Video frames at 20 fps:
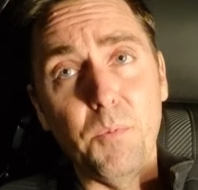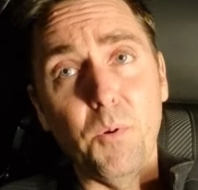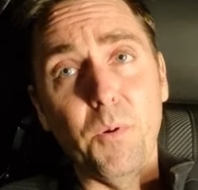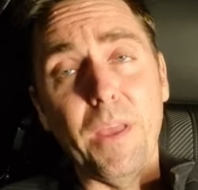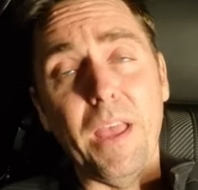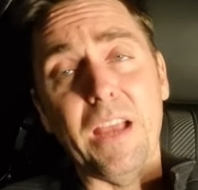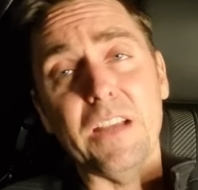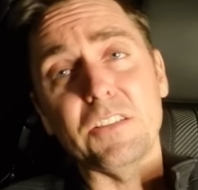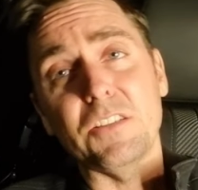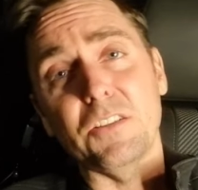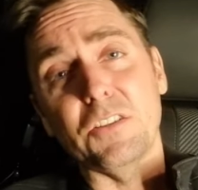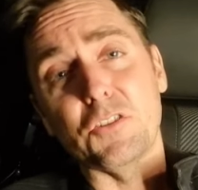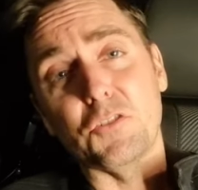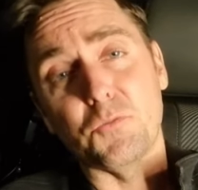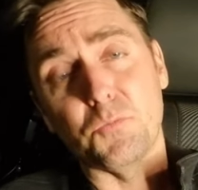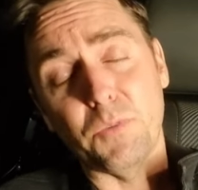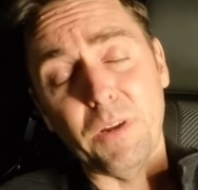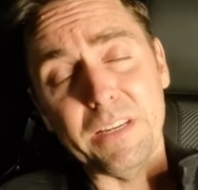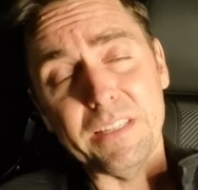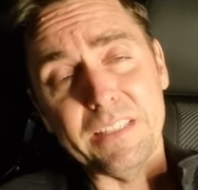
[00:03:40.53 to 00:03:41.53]
Boy, actually
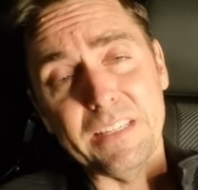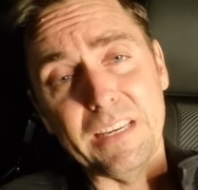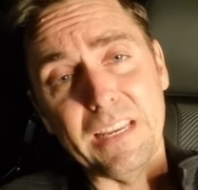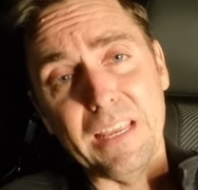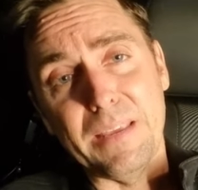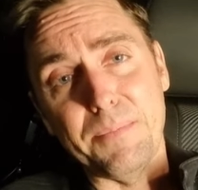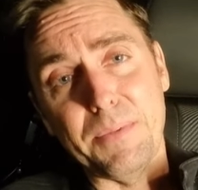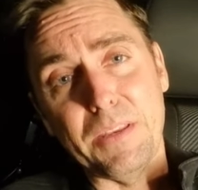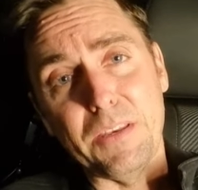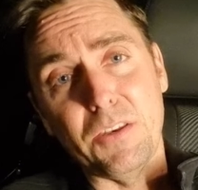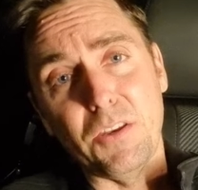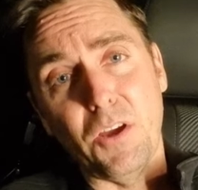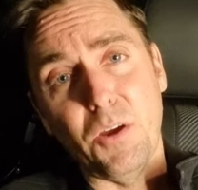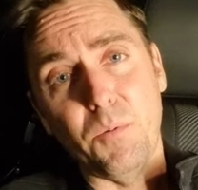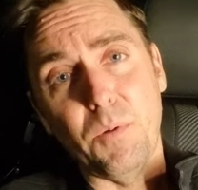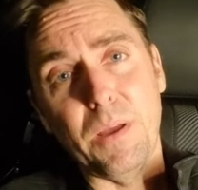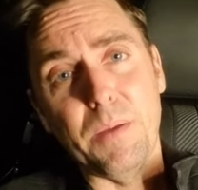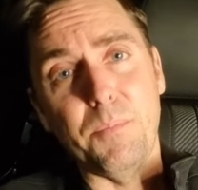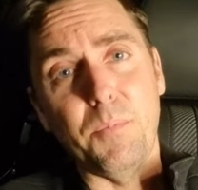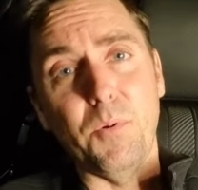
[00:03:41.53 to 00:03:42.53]
directed him in
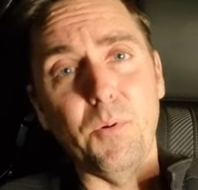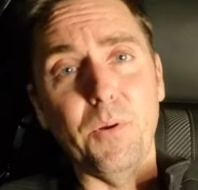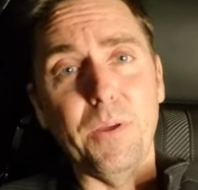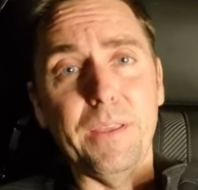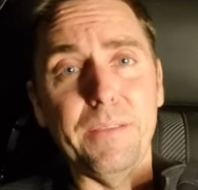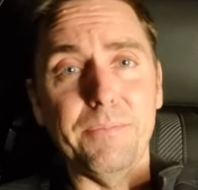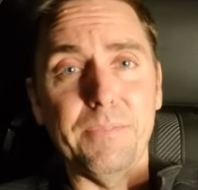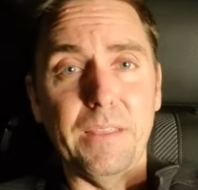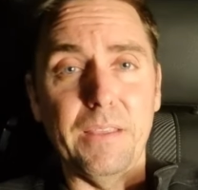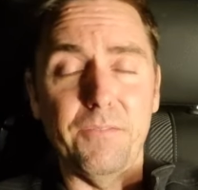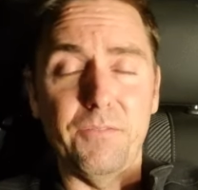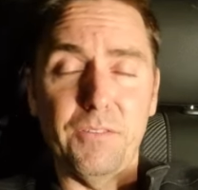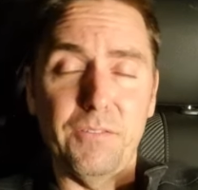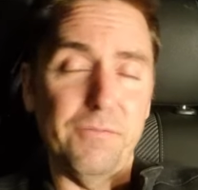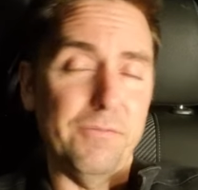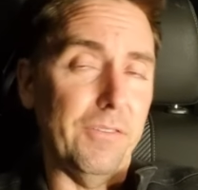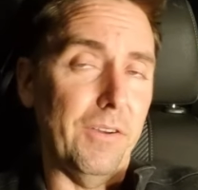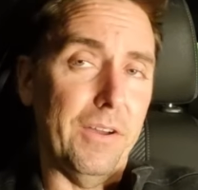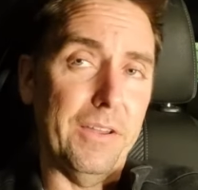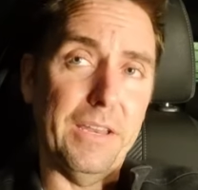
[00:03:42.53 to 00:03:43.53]
Nowhere Boy. If you
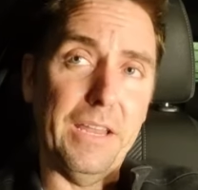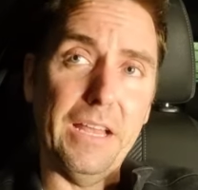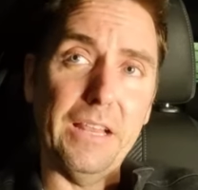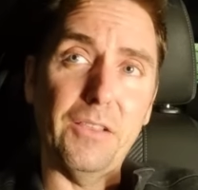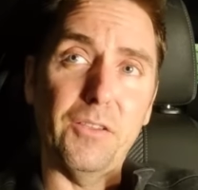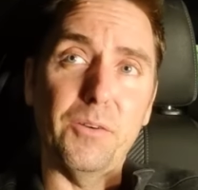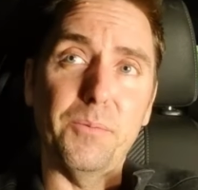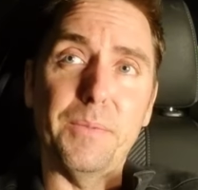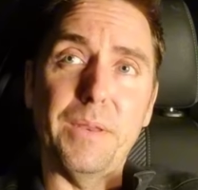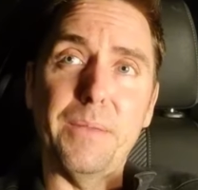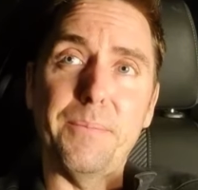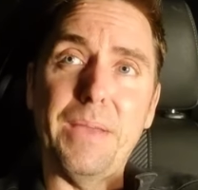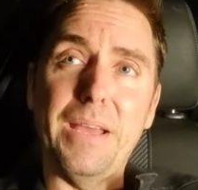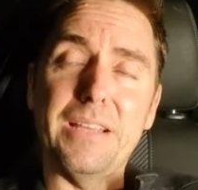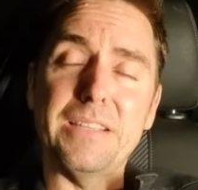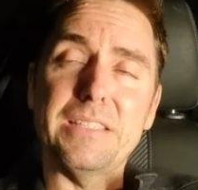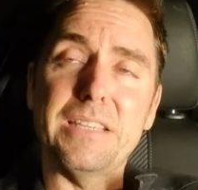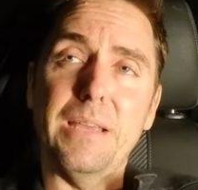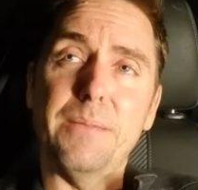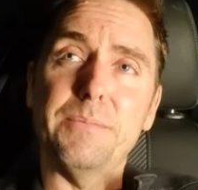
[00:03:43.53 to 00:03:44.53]
find out a little bit
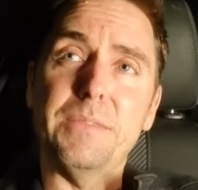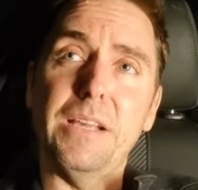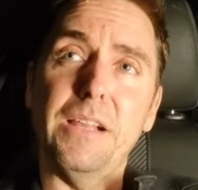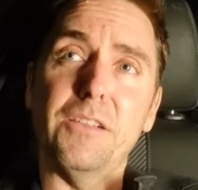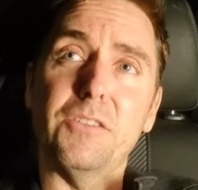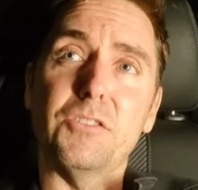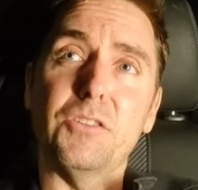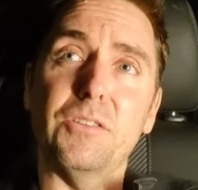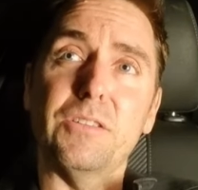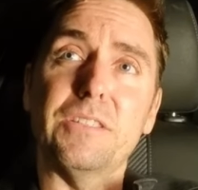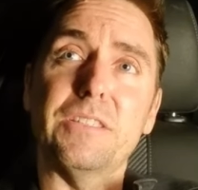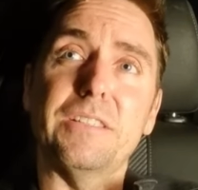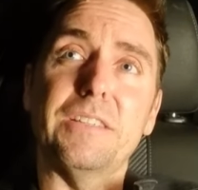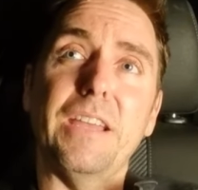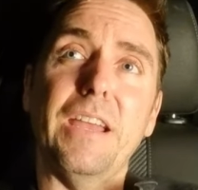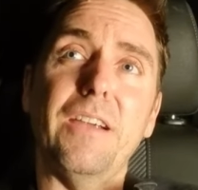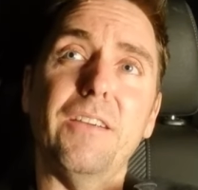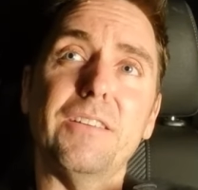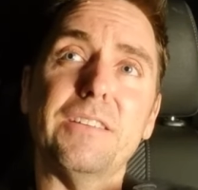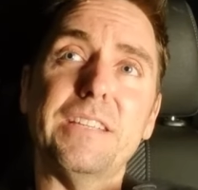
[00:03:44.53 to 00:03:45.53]
about Sam
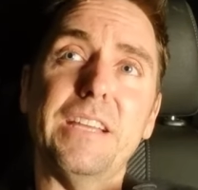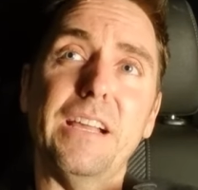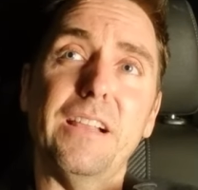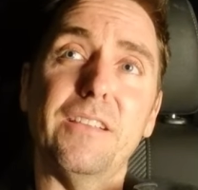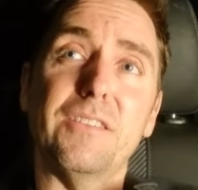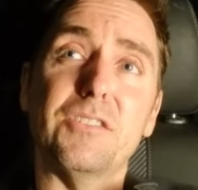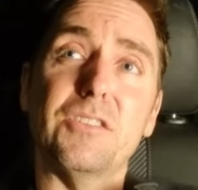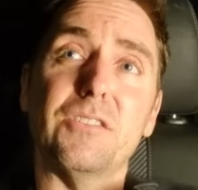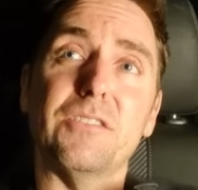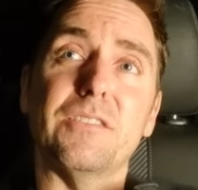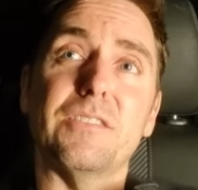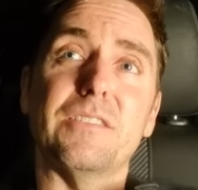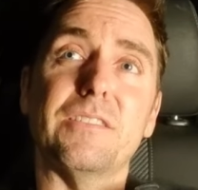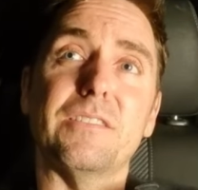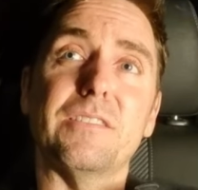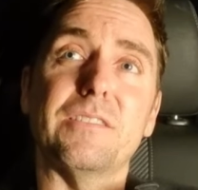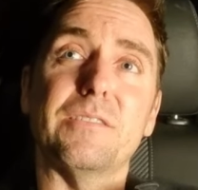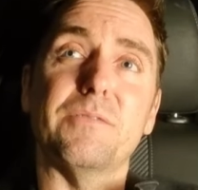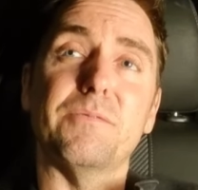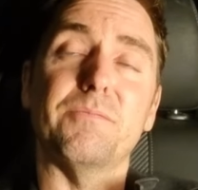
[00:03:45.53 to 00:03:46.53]
Taylor-Johnson, Aaron
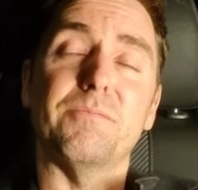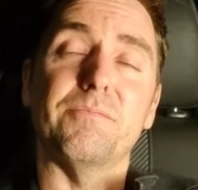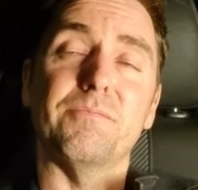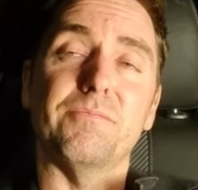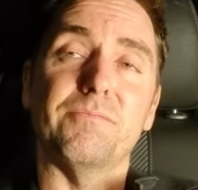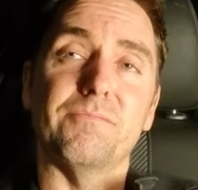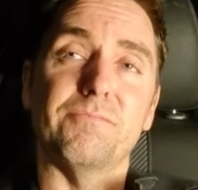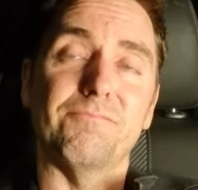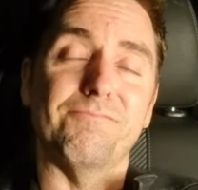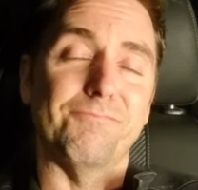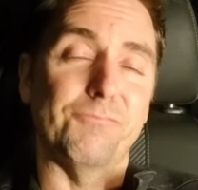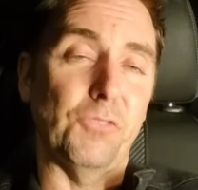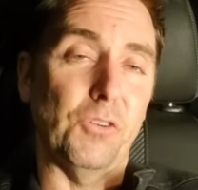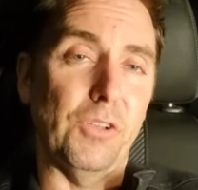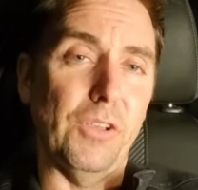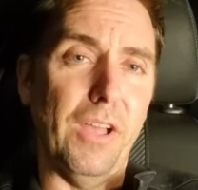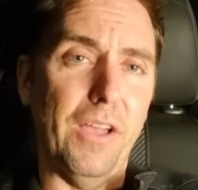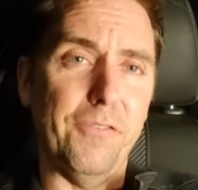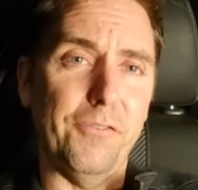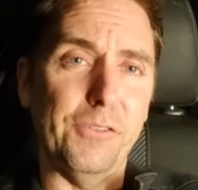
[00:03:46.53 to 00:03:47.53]
Taylor-Johnson's
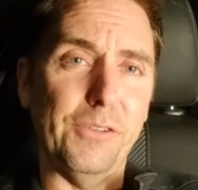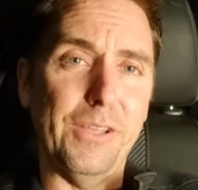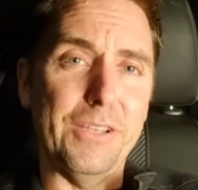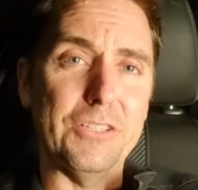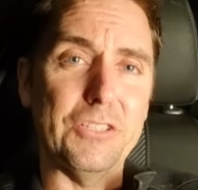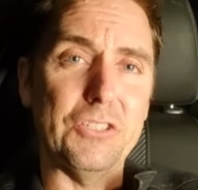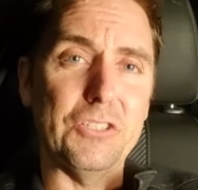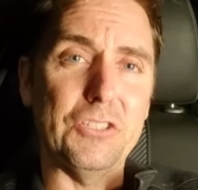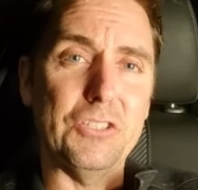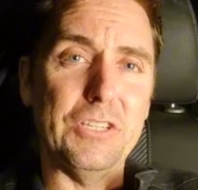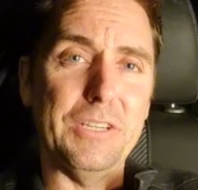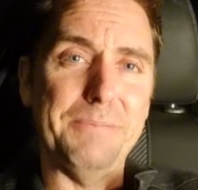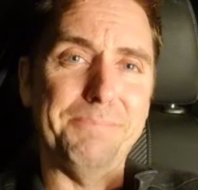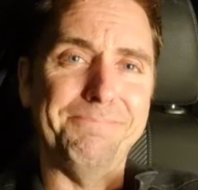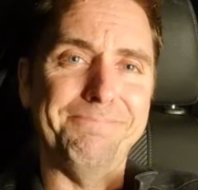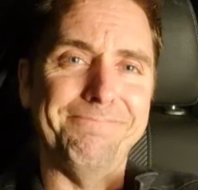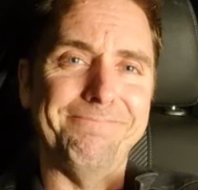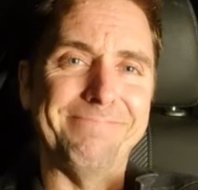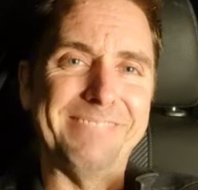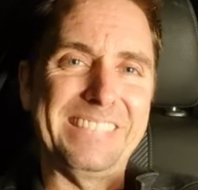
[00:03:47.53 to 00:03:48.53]
real life relationship,
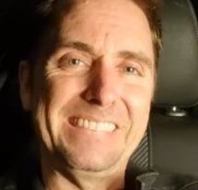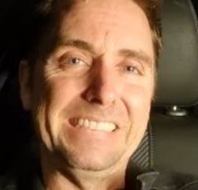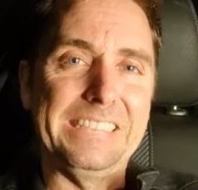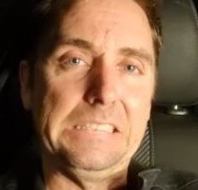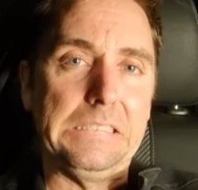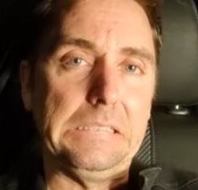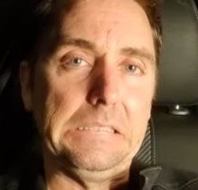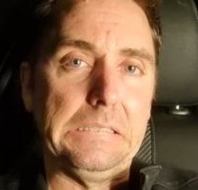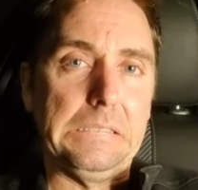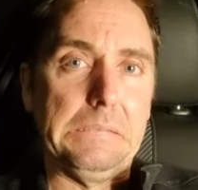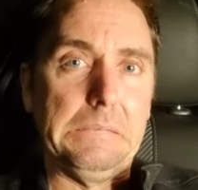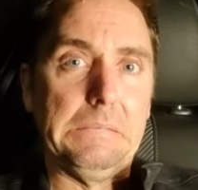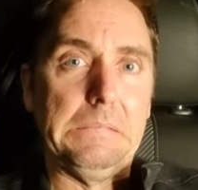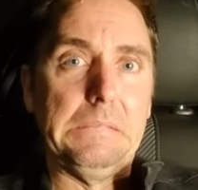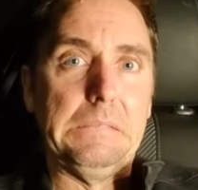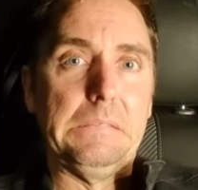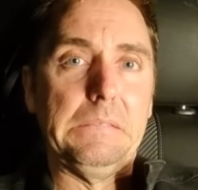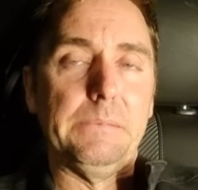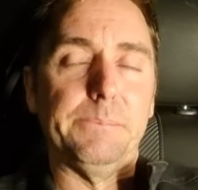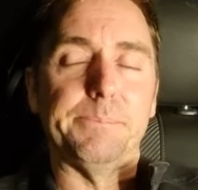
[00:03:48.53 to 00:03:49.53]

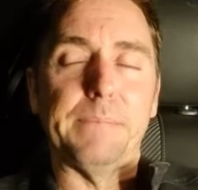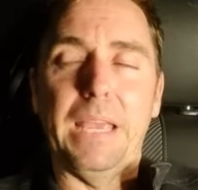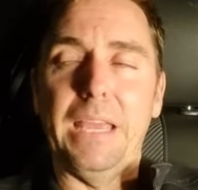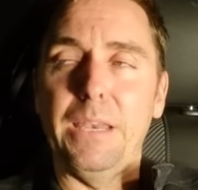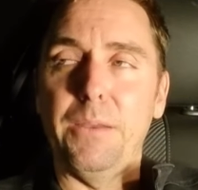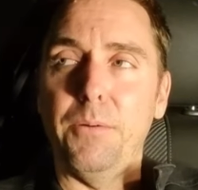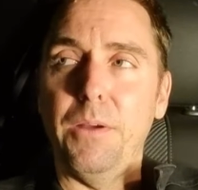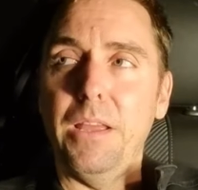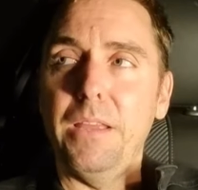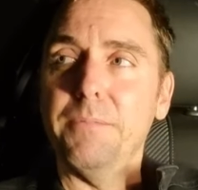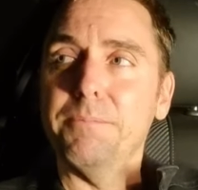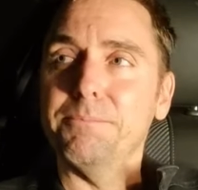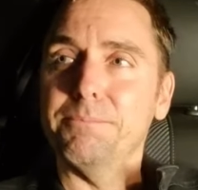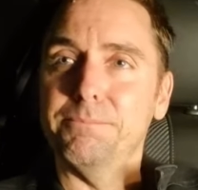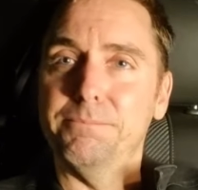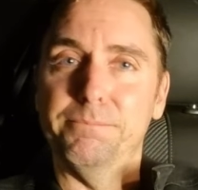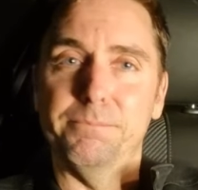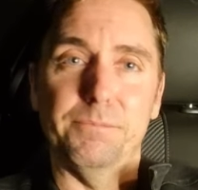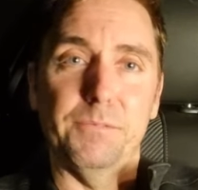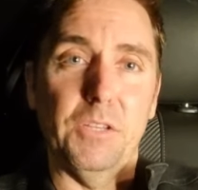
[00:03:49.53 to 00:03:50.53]
anyway,
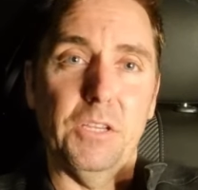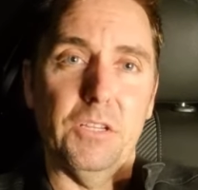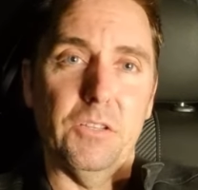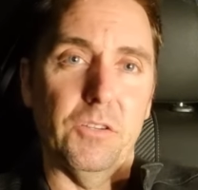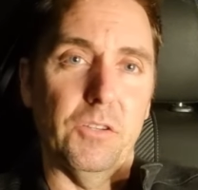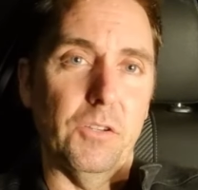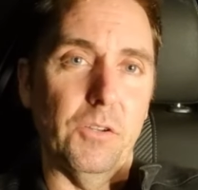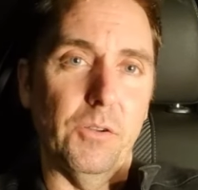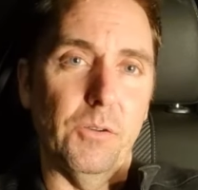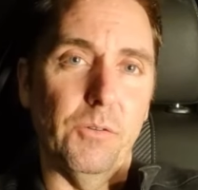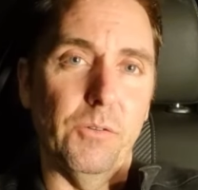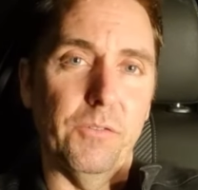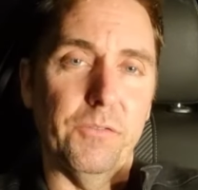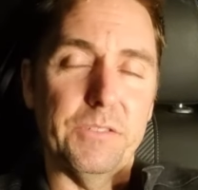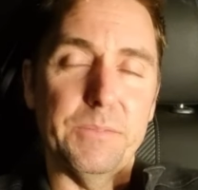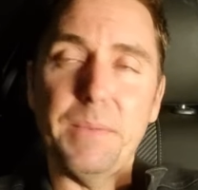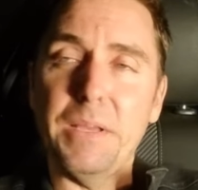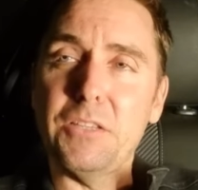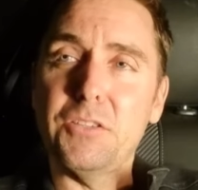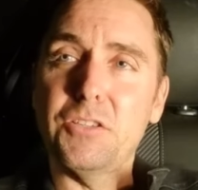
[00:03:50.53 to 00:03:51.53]
you can Google
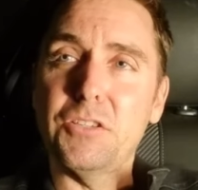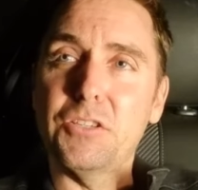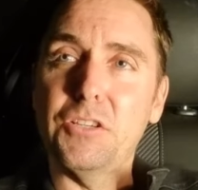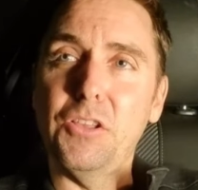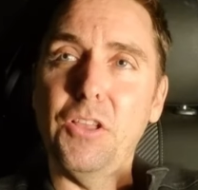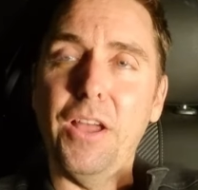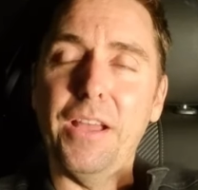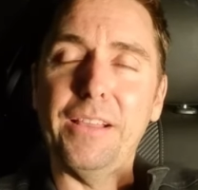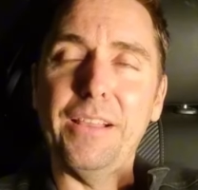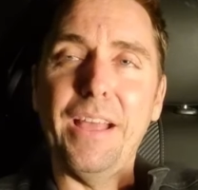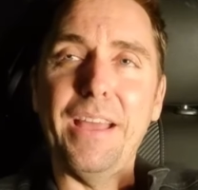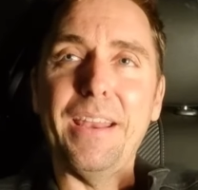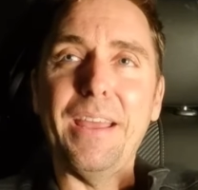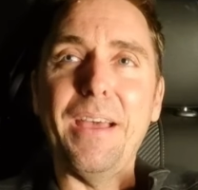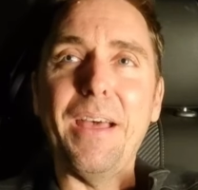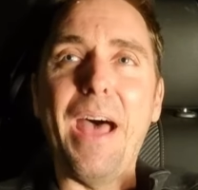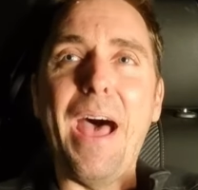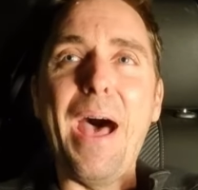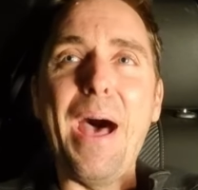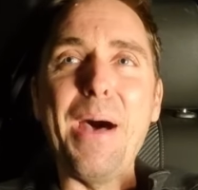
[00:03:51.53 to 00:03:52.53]
as much as you like
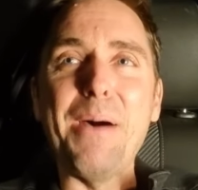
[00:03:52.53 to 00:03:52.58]
later.